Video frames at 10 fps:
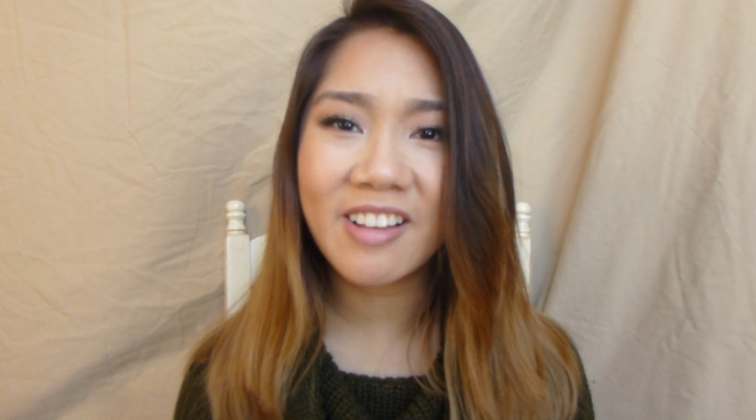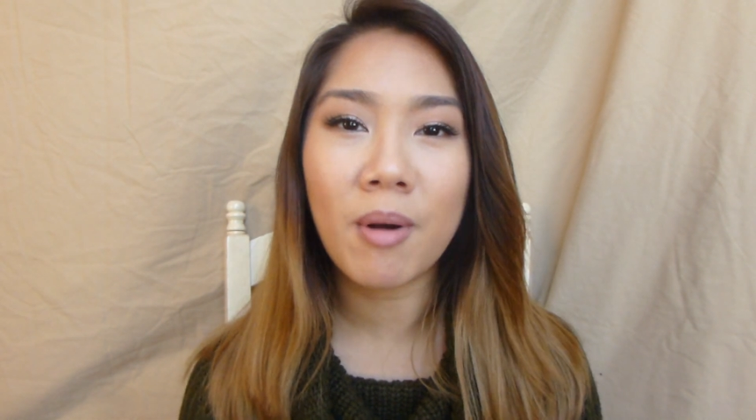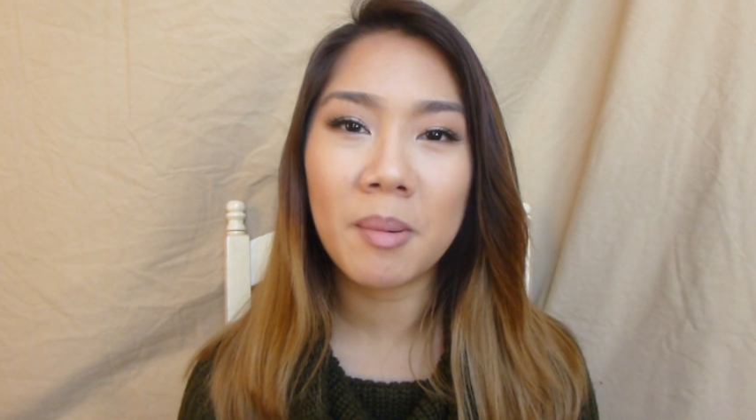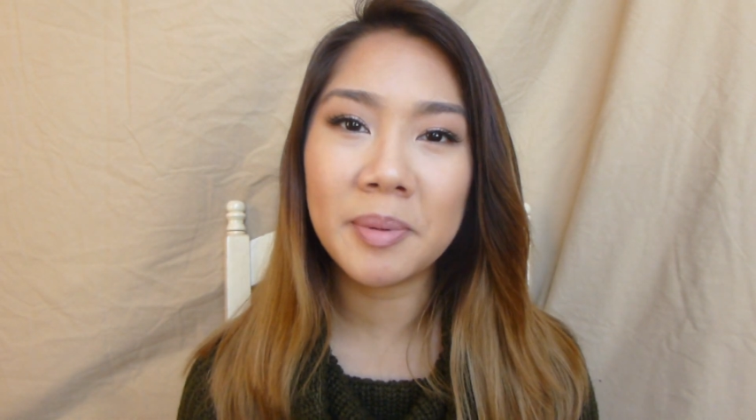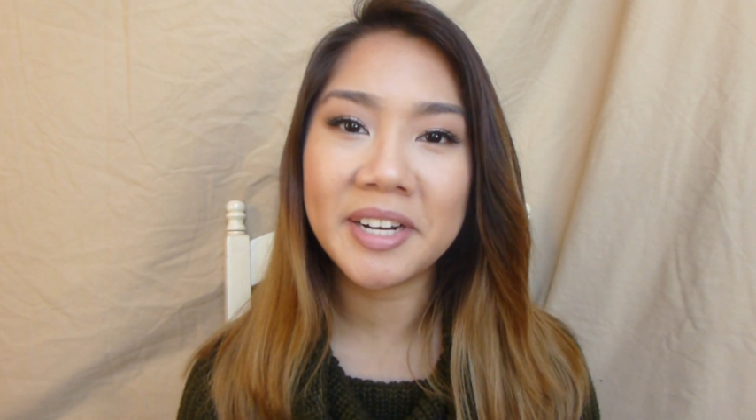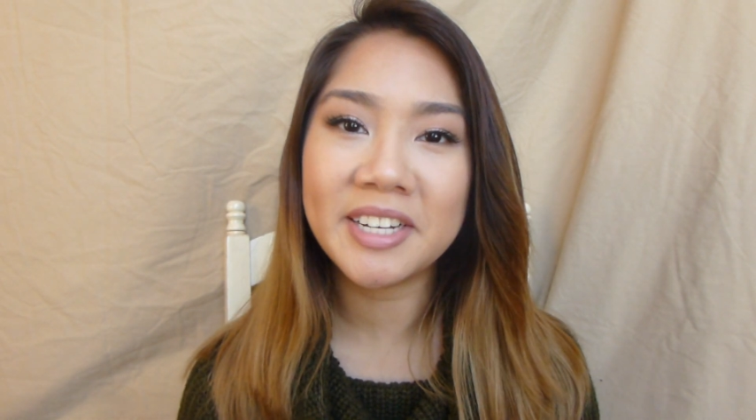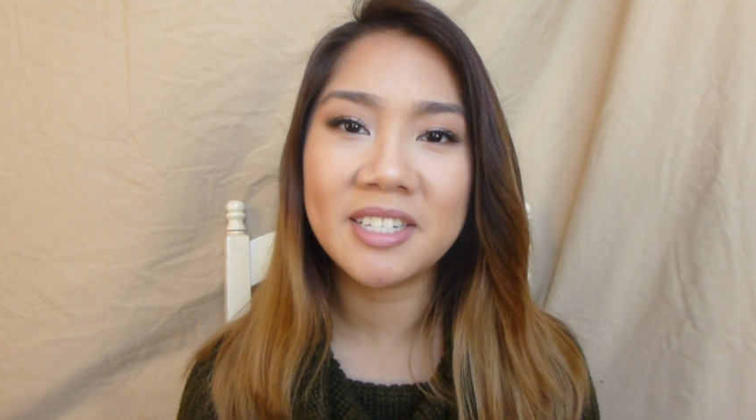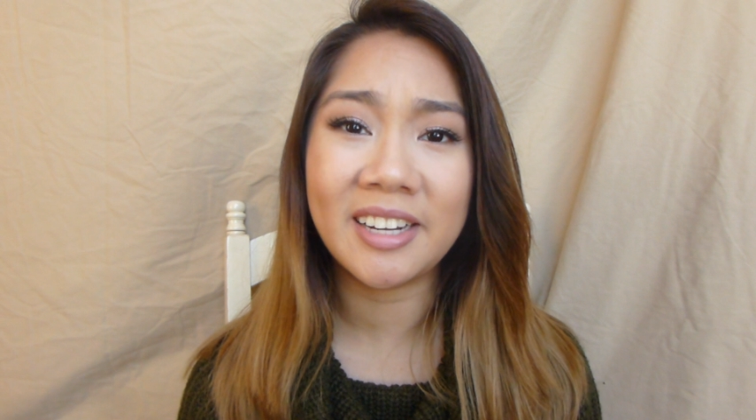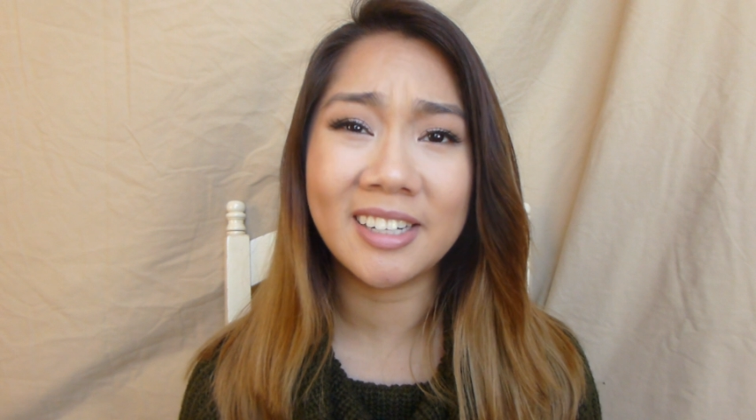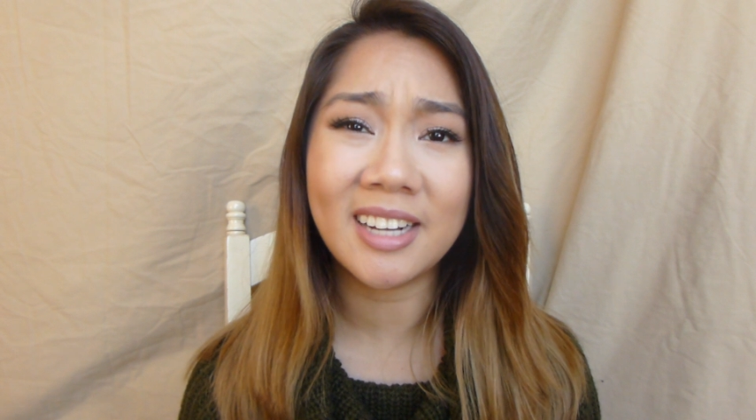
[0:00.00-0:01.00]
I probably need to
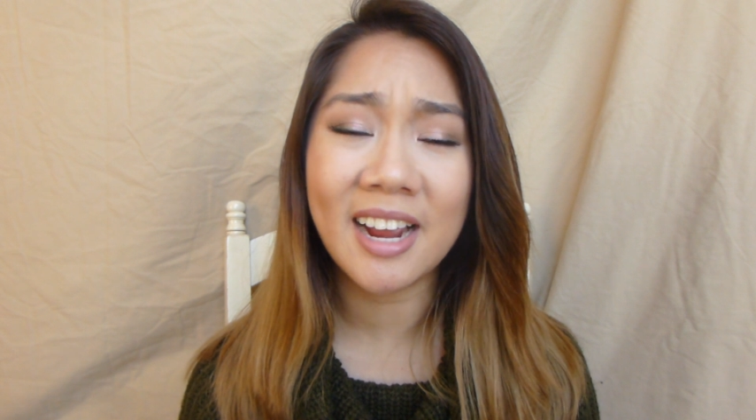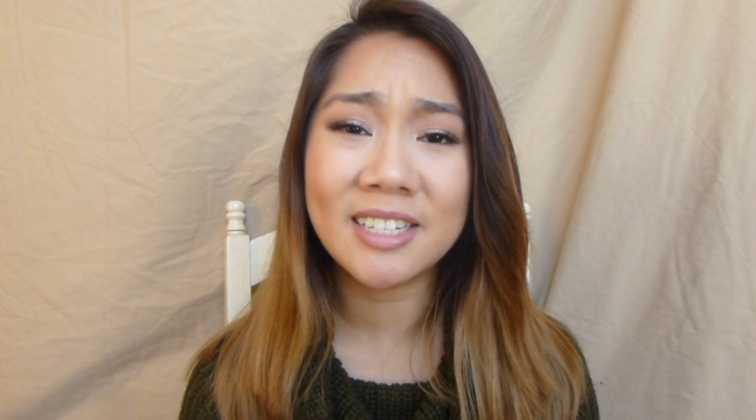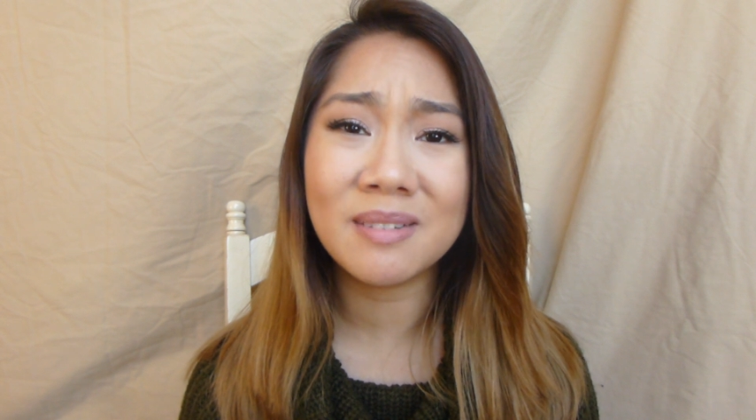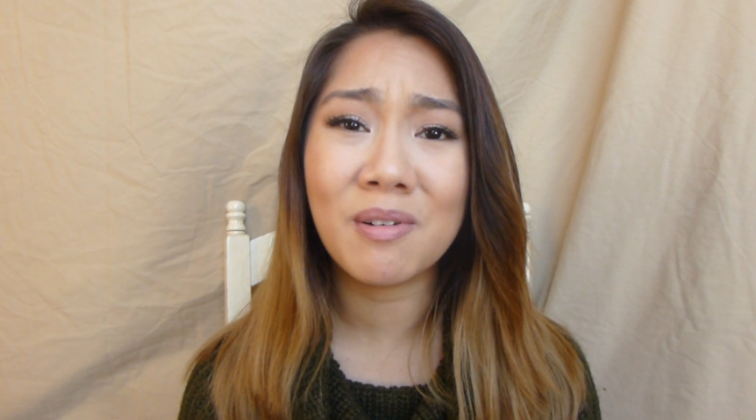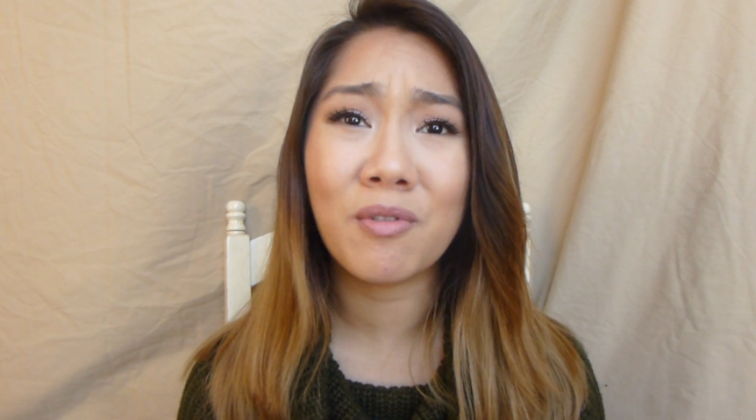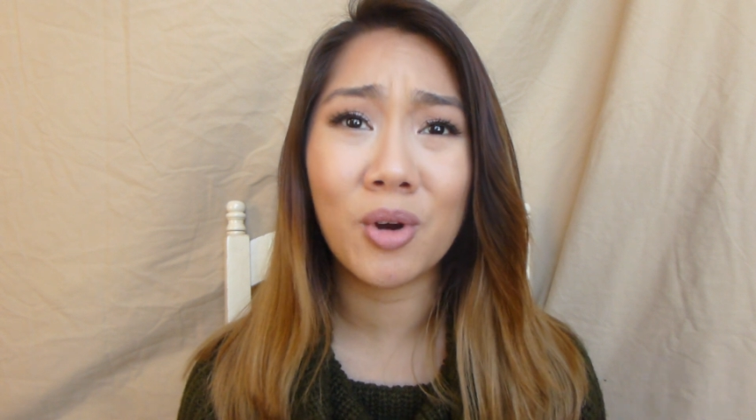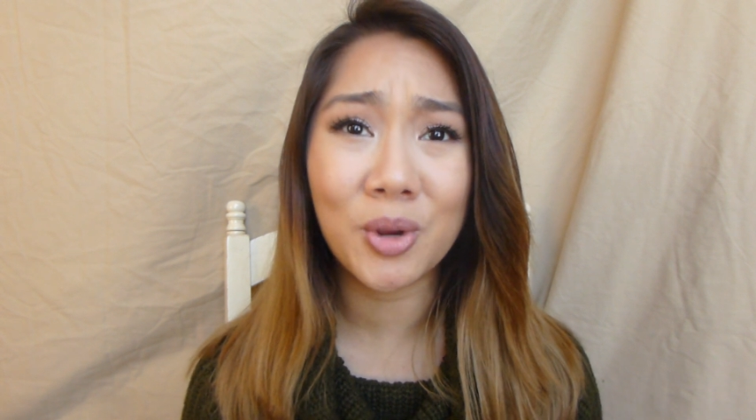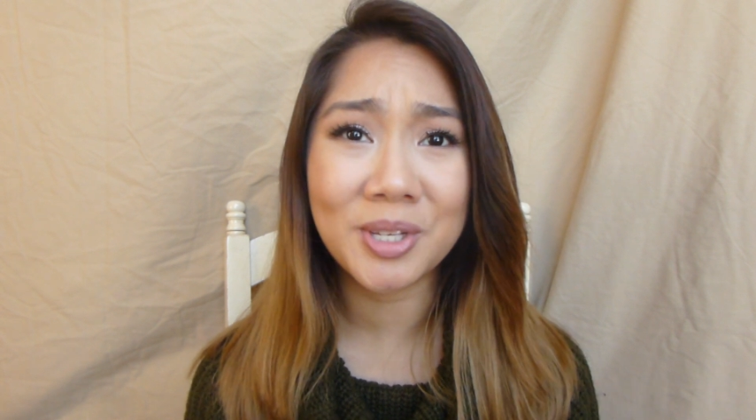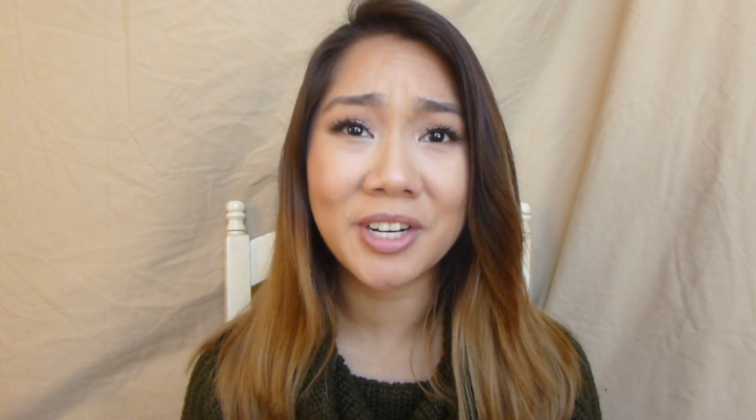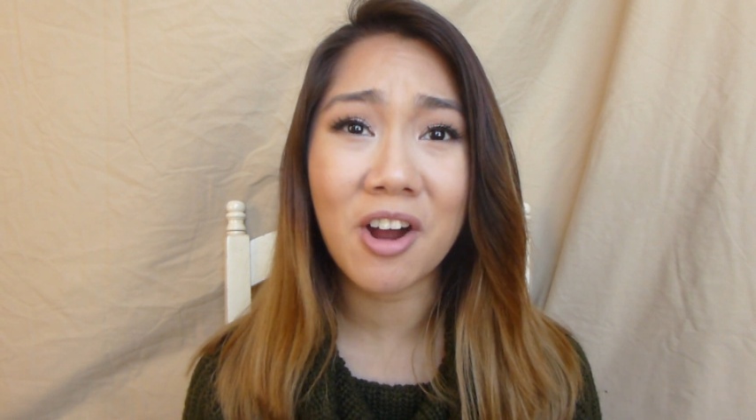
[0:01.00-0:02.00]
sanitize it before
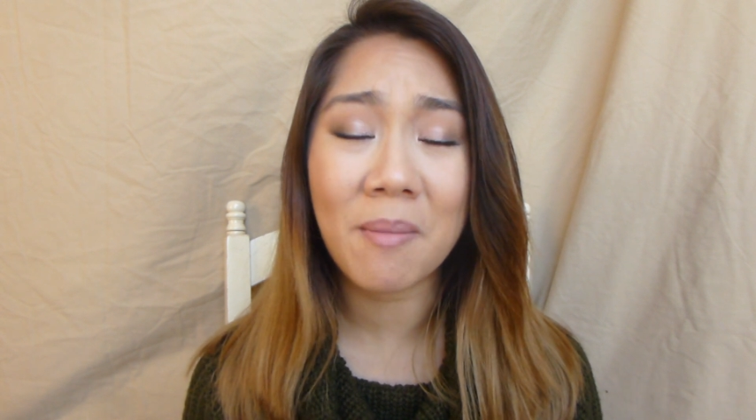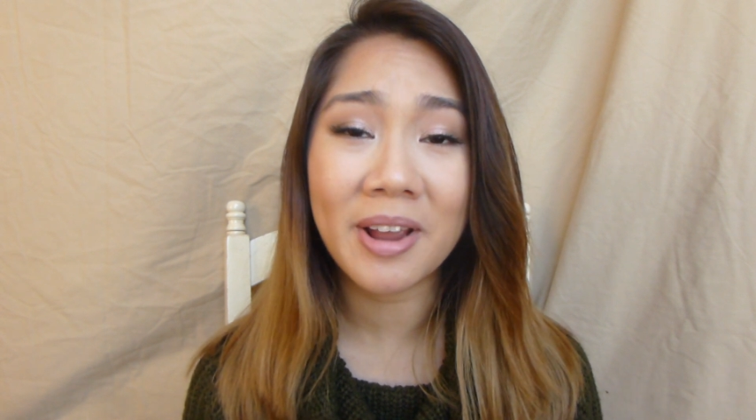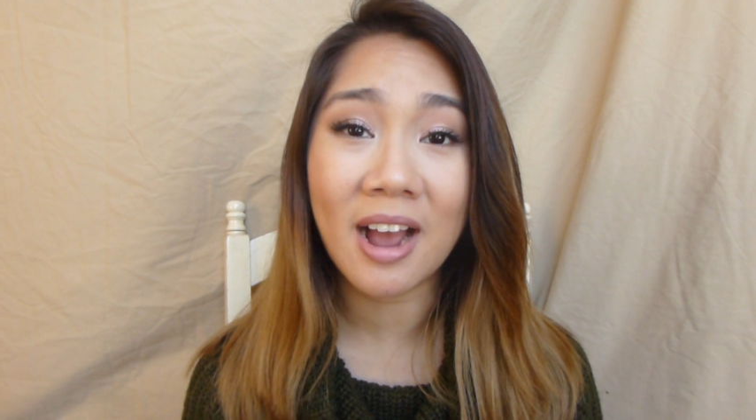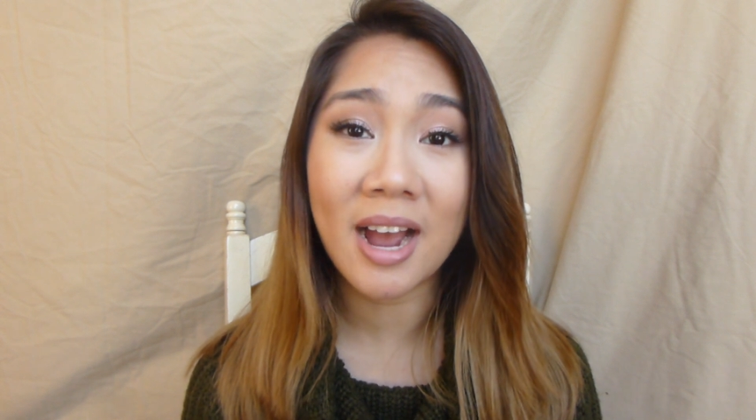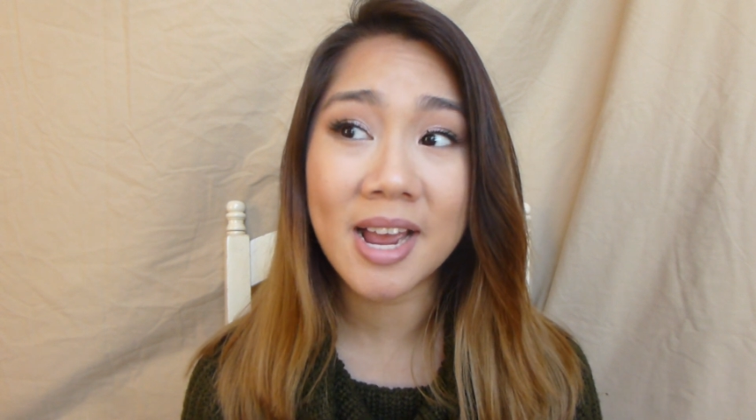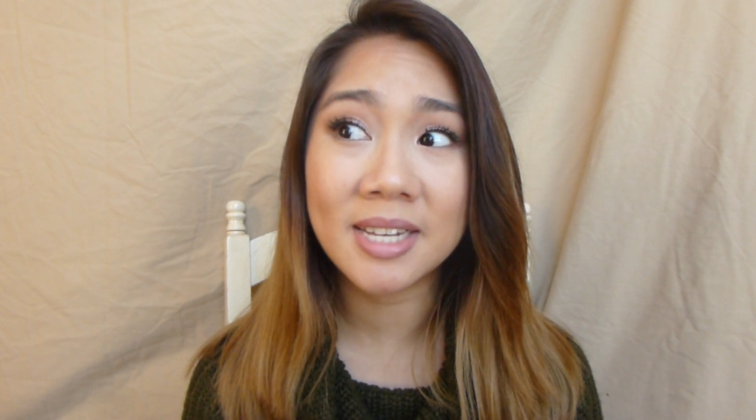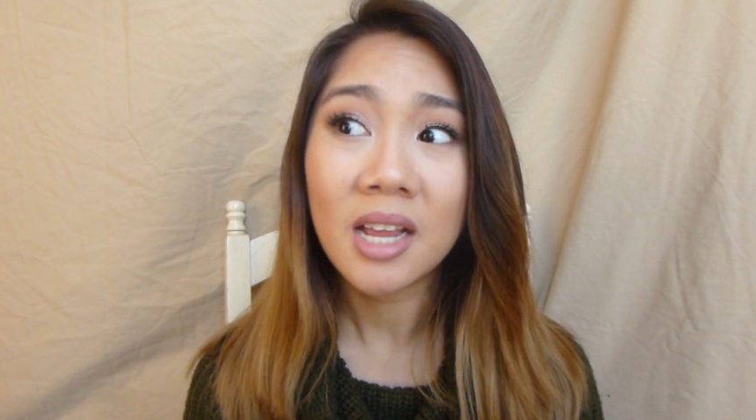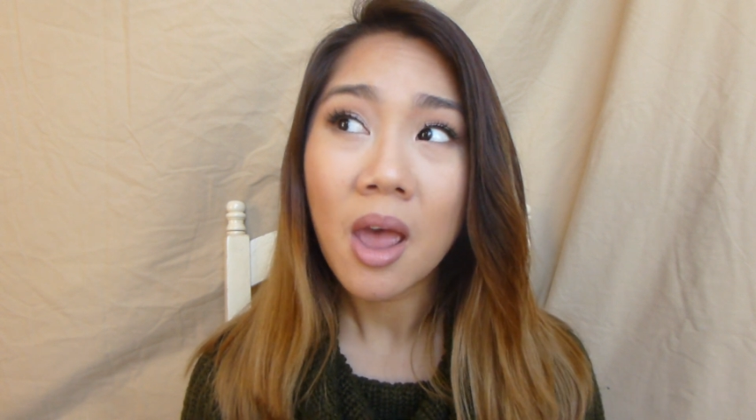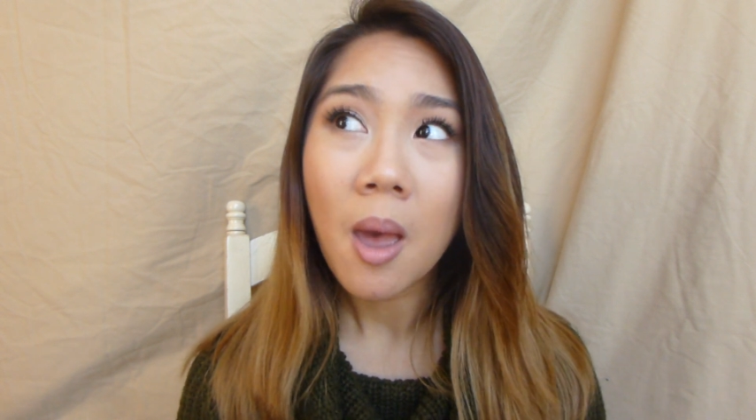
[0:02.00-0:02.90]
using it on my eyes.